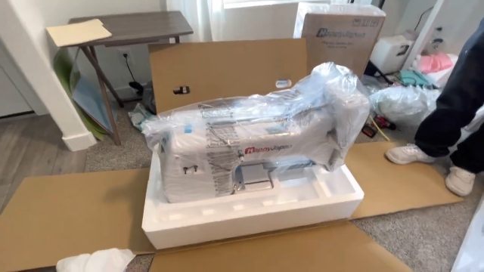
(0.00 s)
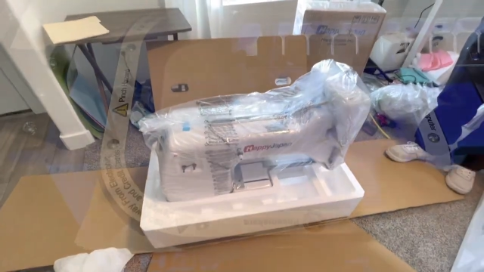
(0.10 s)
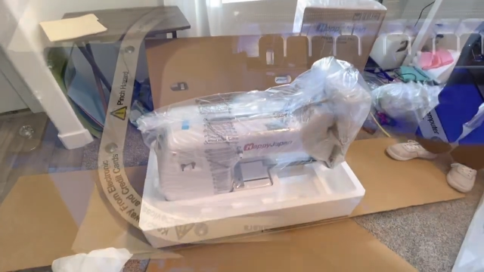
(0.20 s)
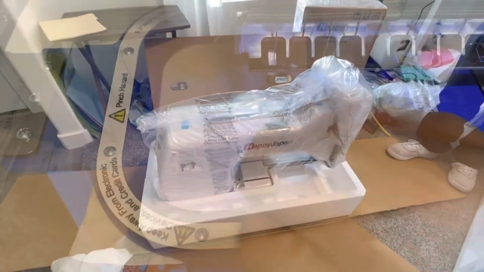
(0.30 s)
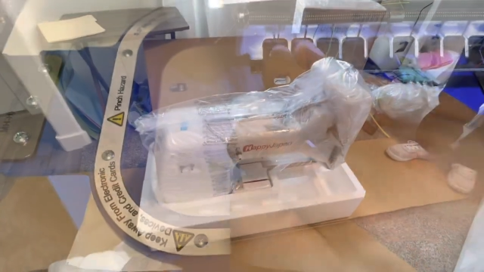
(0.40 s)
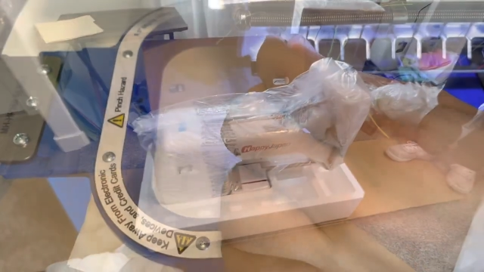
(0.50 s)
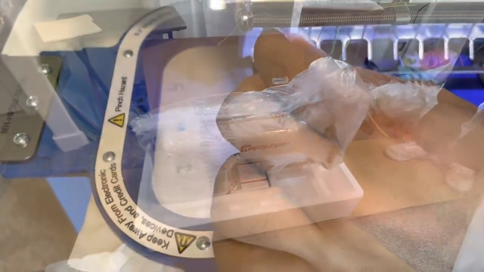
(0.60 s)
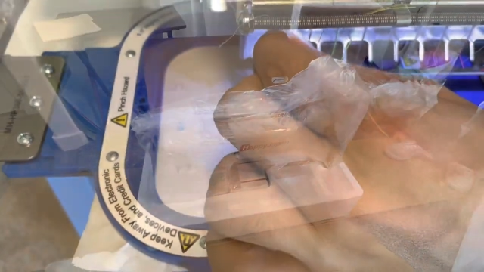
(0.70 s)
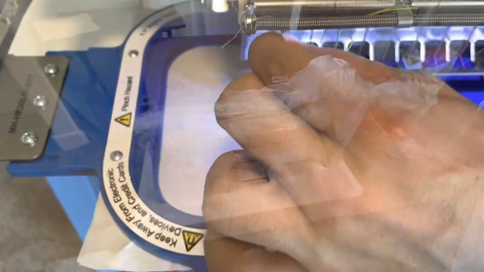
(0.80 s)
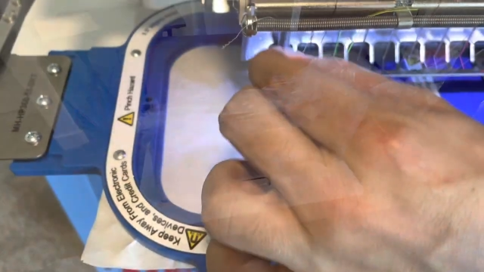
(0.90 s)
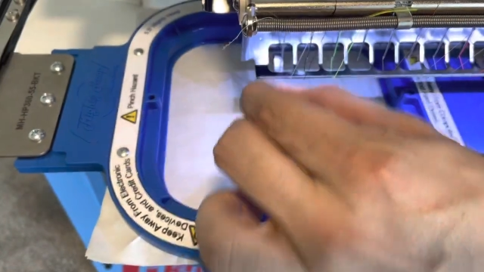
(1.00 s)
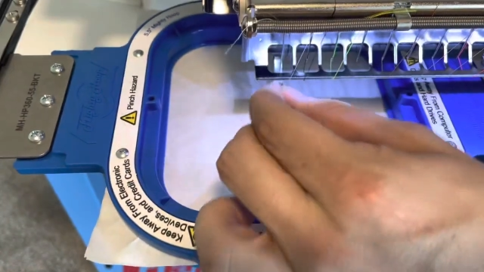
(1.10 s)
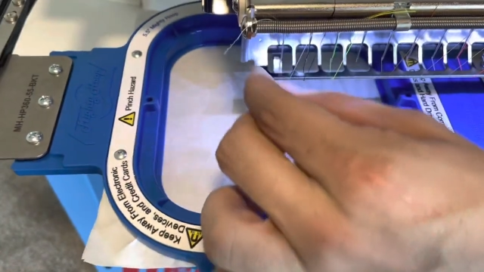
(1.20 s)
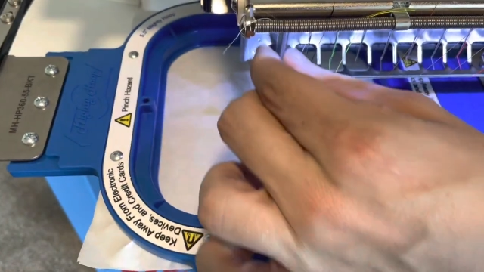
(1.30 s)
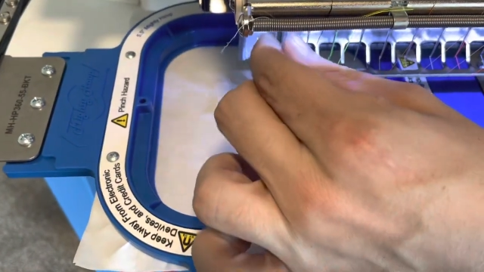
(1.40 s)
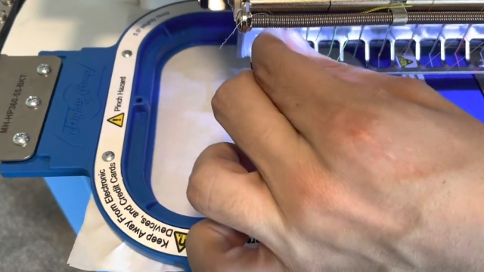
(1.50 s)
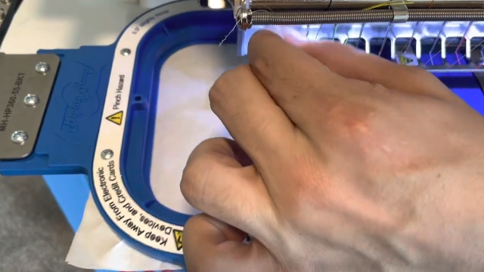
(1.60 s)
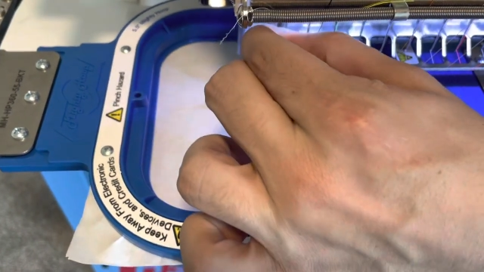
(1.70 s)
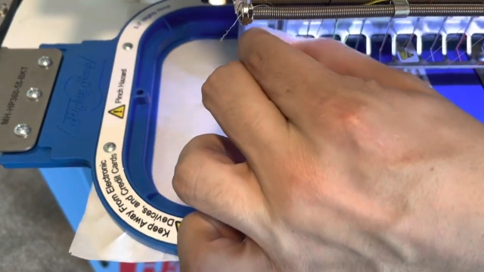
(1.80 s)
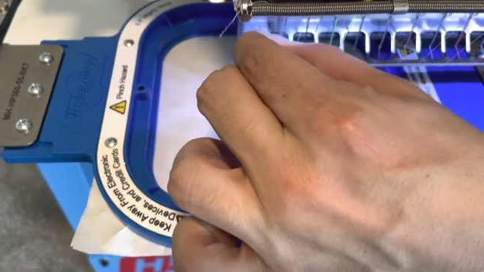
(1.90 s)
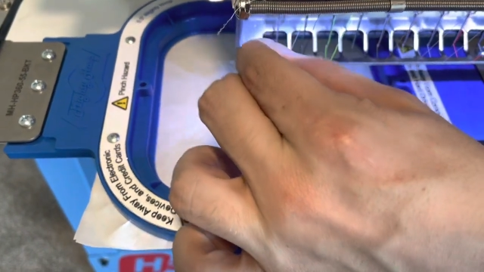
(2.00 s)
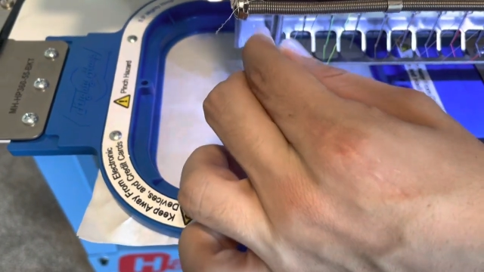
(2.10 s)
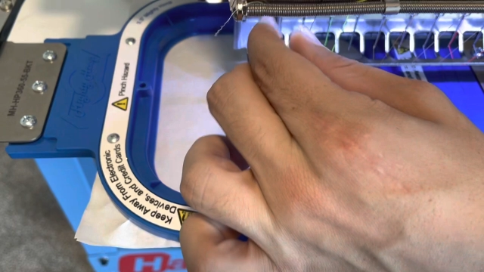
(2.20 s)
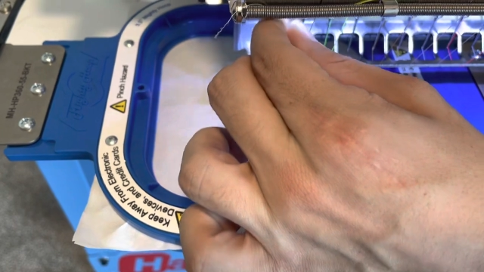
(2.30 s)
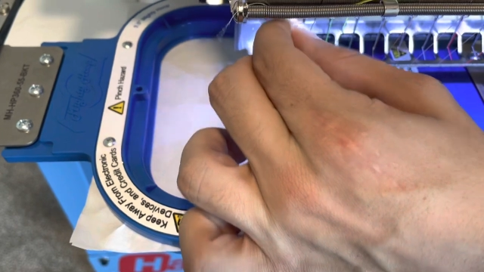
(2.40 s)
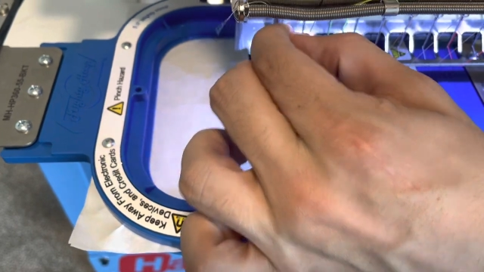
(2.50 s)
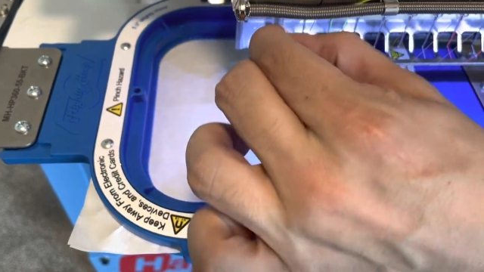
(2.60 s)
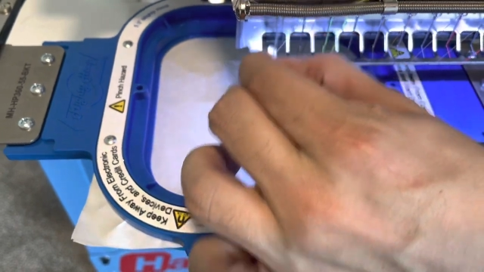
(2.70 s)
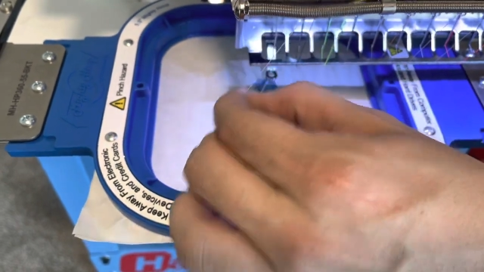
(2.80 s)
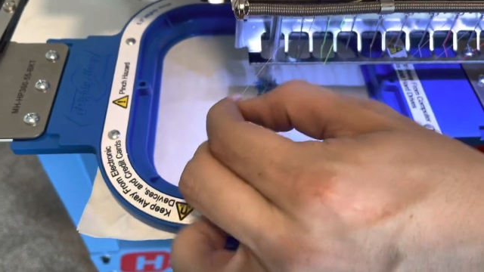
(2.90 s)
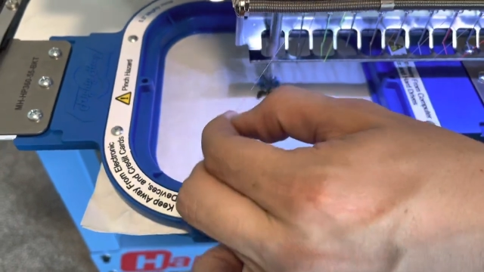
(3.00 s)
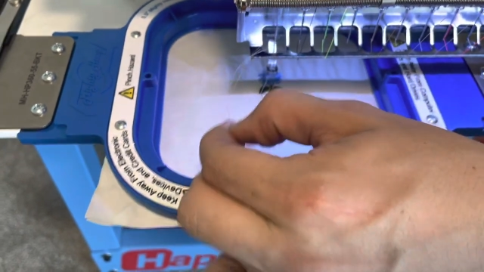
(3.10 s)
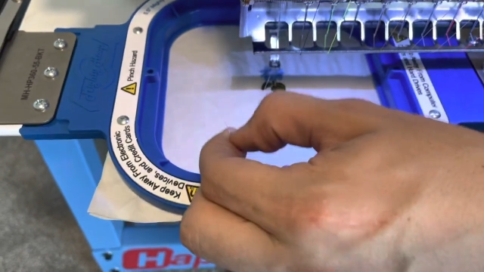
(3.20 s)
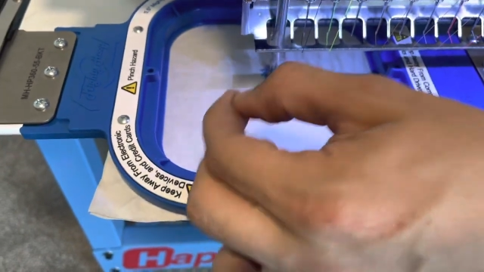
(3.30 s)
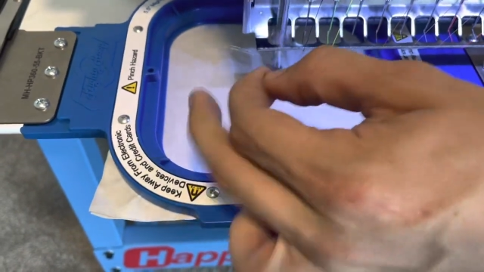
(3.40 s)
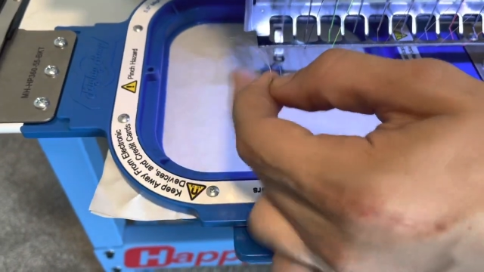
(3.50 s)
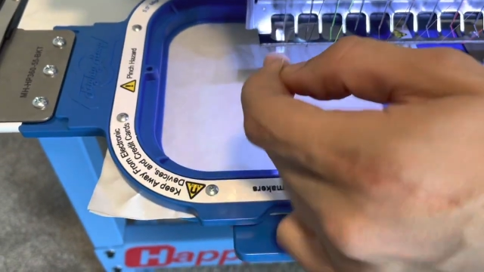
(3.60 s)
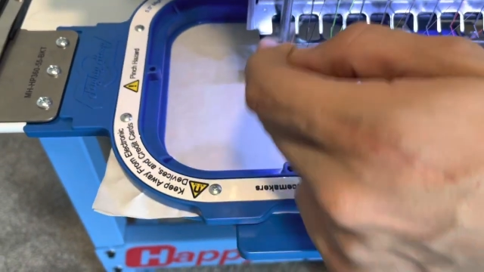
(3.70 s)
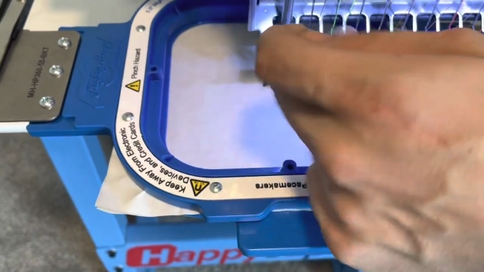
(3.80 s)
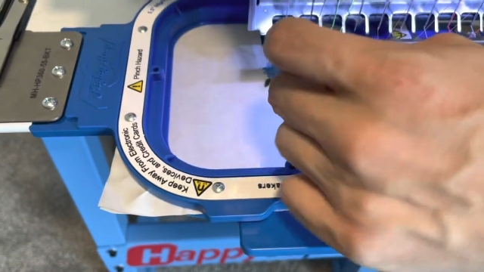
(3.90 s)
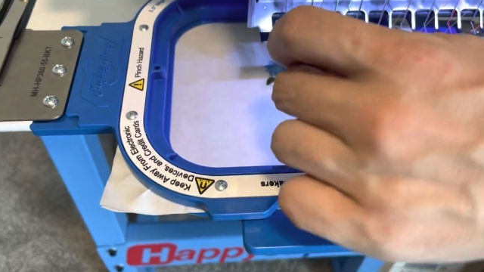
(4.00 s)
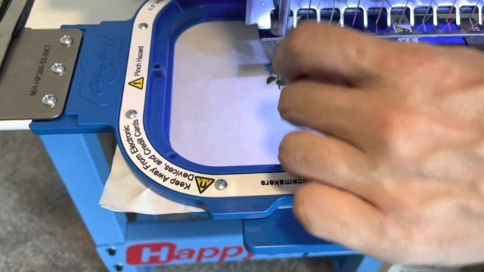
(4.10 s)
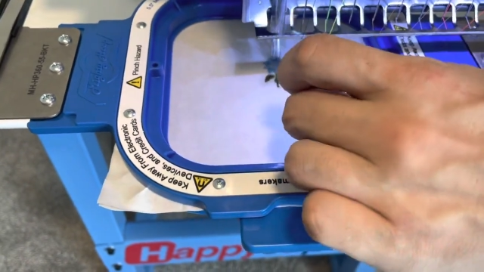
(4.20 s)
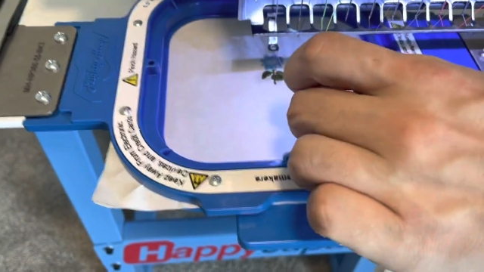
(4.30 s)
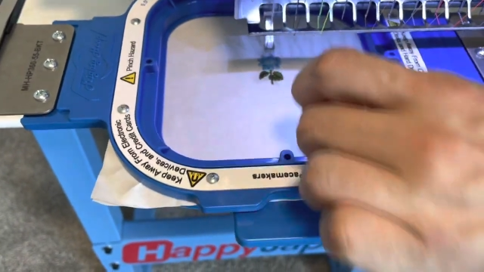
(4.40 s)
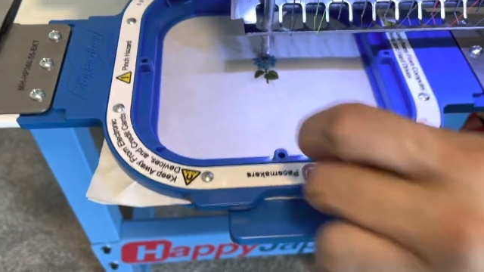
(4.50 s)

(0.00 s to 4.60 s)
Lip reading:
[unreadable: no face in view]